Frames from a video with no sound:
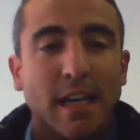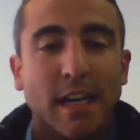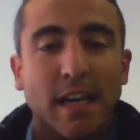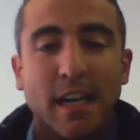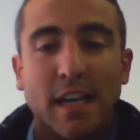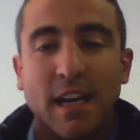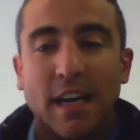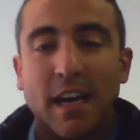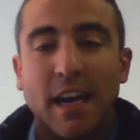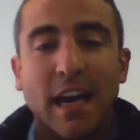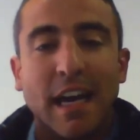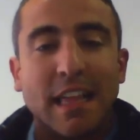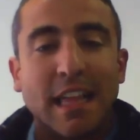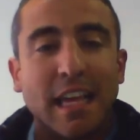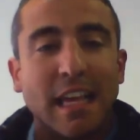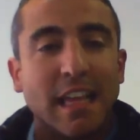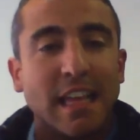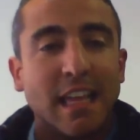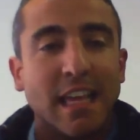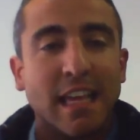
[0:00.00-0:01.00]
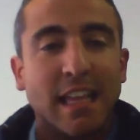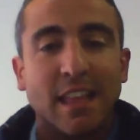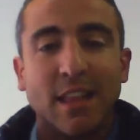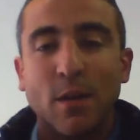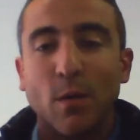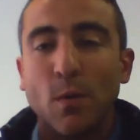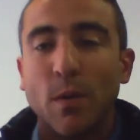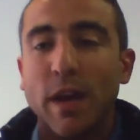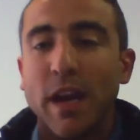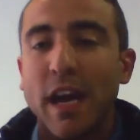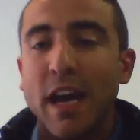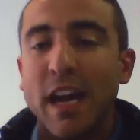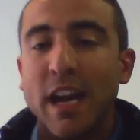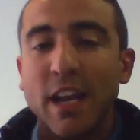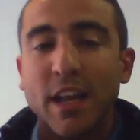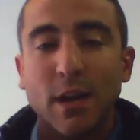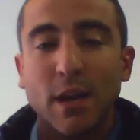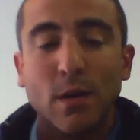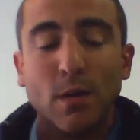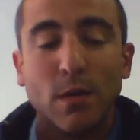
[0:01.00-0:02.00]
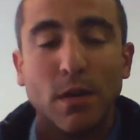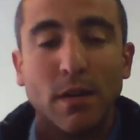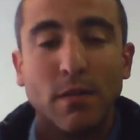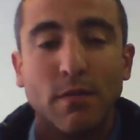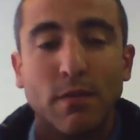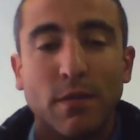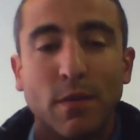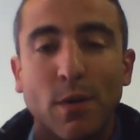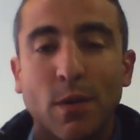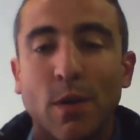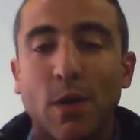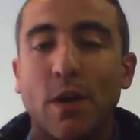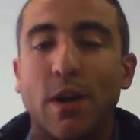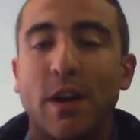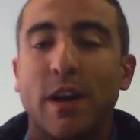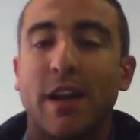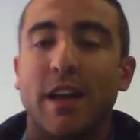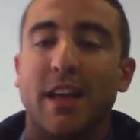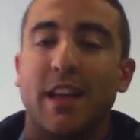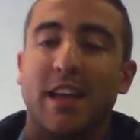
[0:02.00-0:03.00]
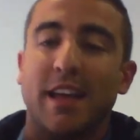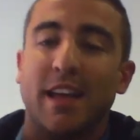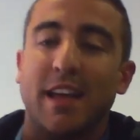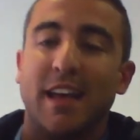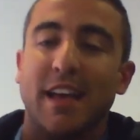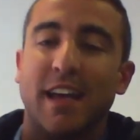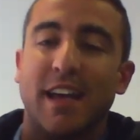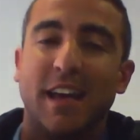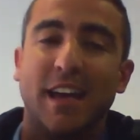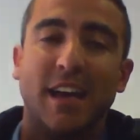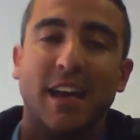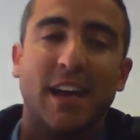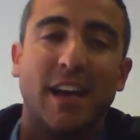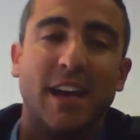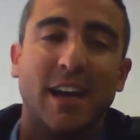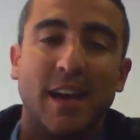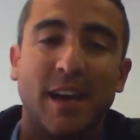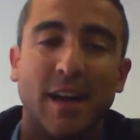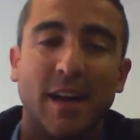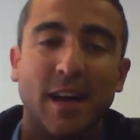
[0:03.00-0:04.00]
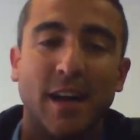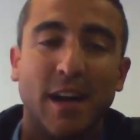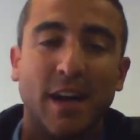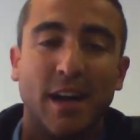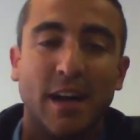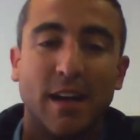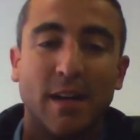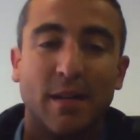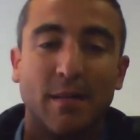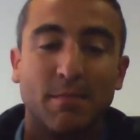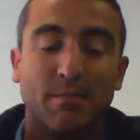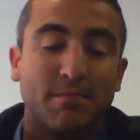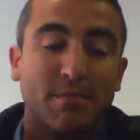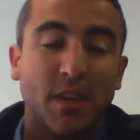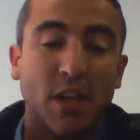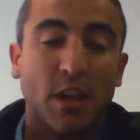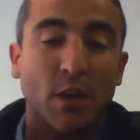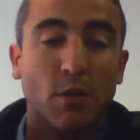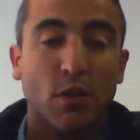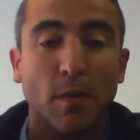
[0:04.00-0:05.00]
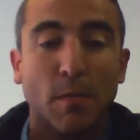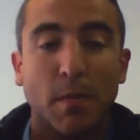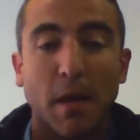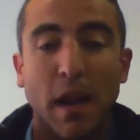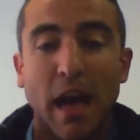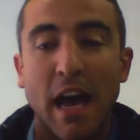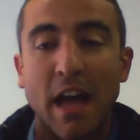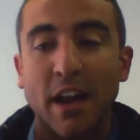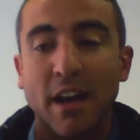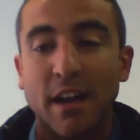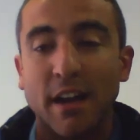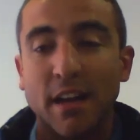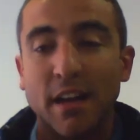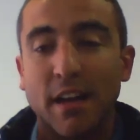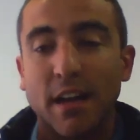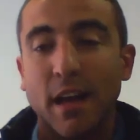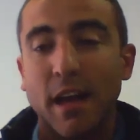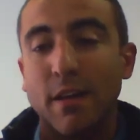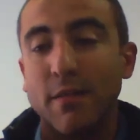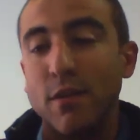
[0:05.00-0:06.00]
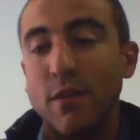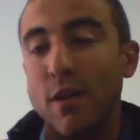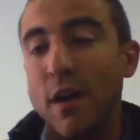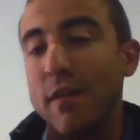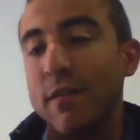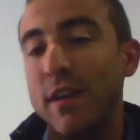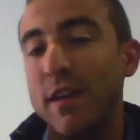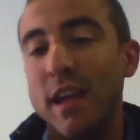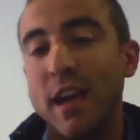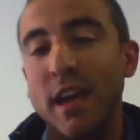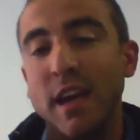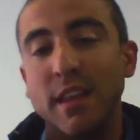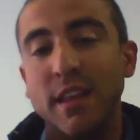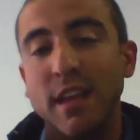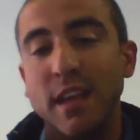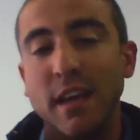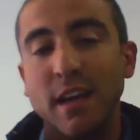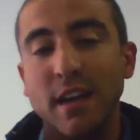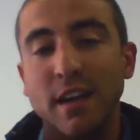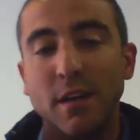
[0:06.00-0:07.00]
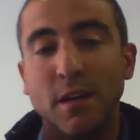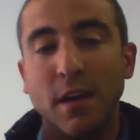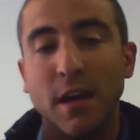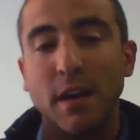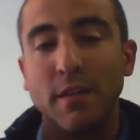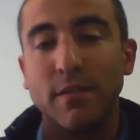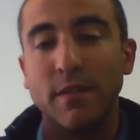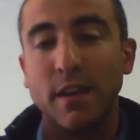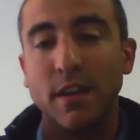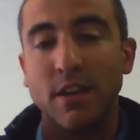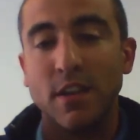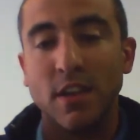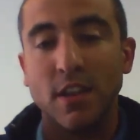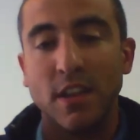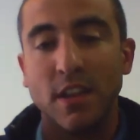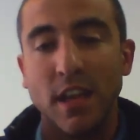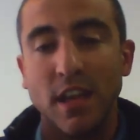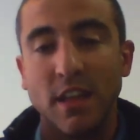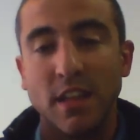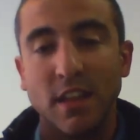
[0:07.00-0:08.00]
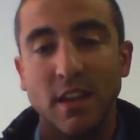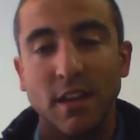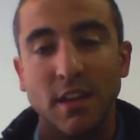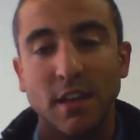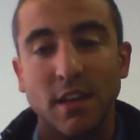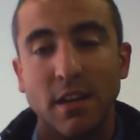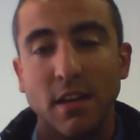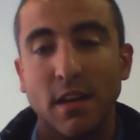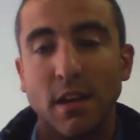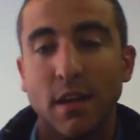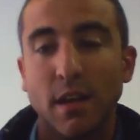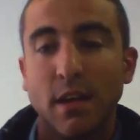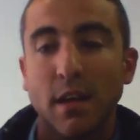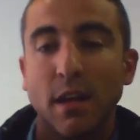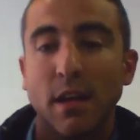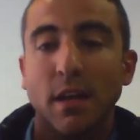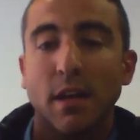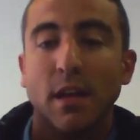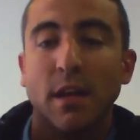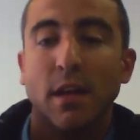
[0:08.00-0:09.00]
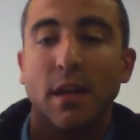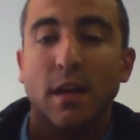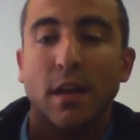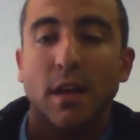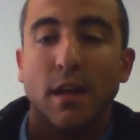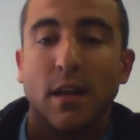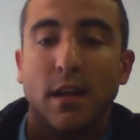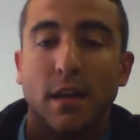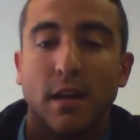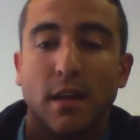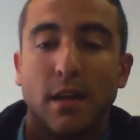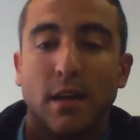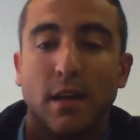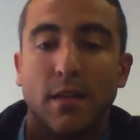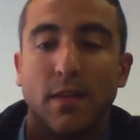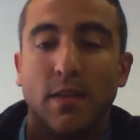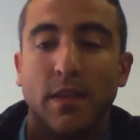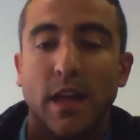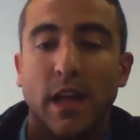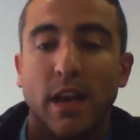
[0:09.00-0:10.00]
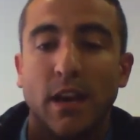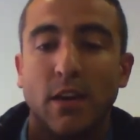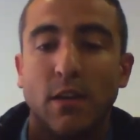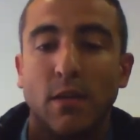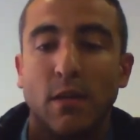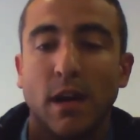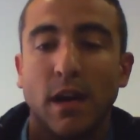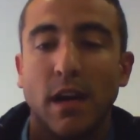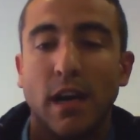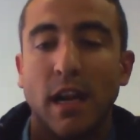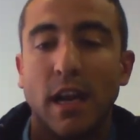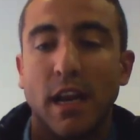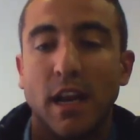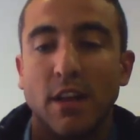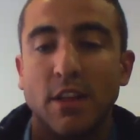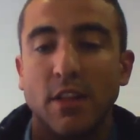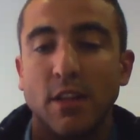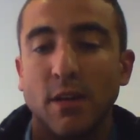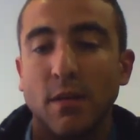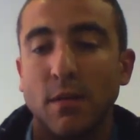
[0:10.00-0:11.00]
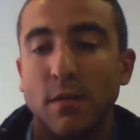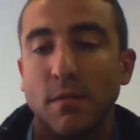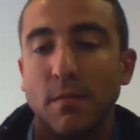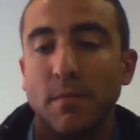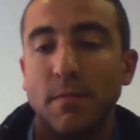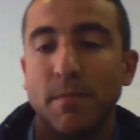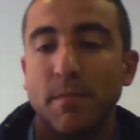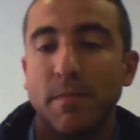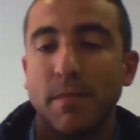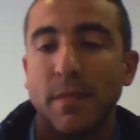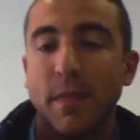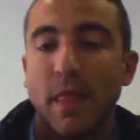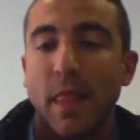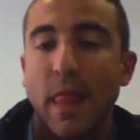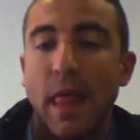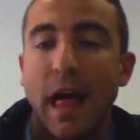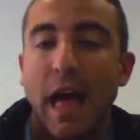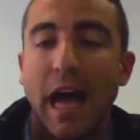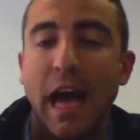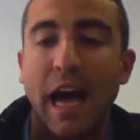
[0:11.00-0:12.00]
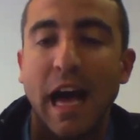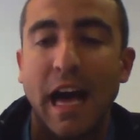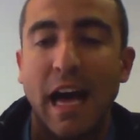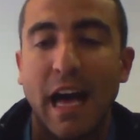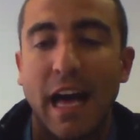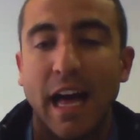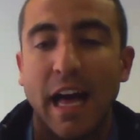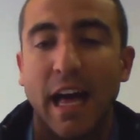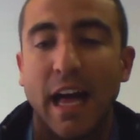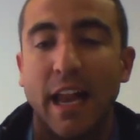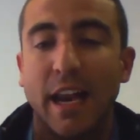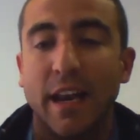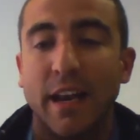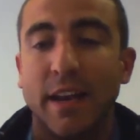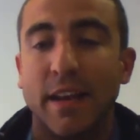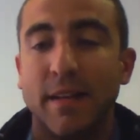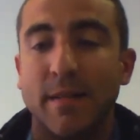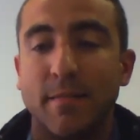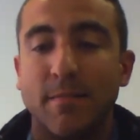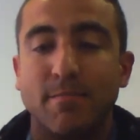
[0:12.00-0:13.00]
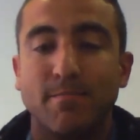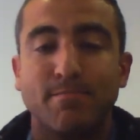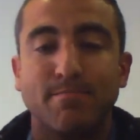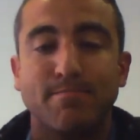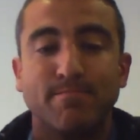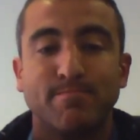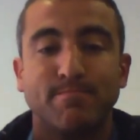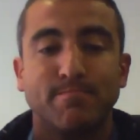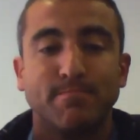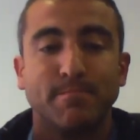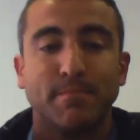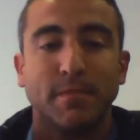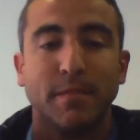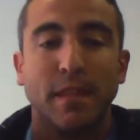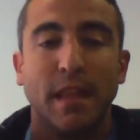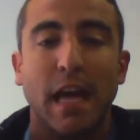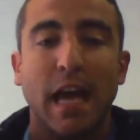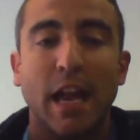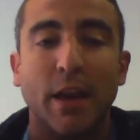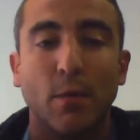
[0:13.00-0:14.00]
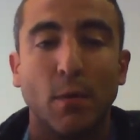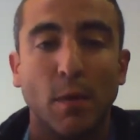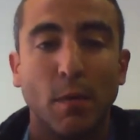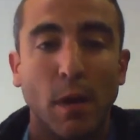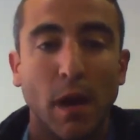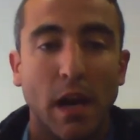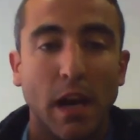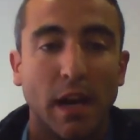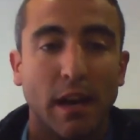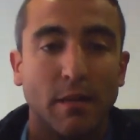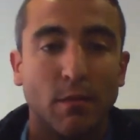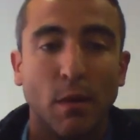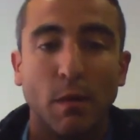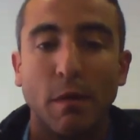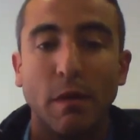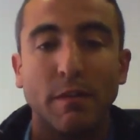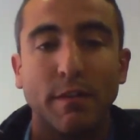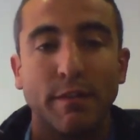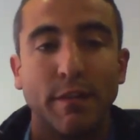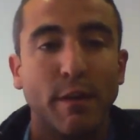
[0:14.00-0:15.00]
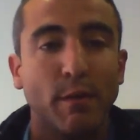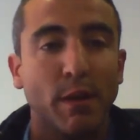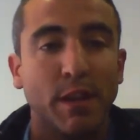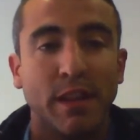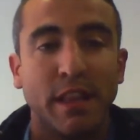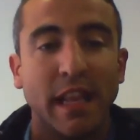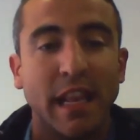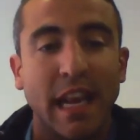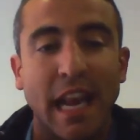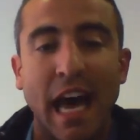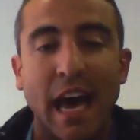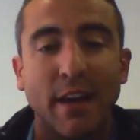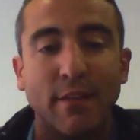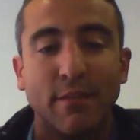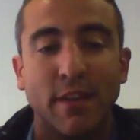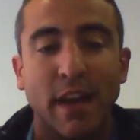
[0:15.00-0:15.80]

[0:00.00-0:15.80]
As I said, we are looking for a new supplier. If you have any idea or have any suggestion, then you can let us know, and we will review it live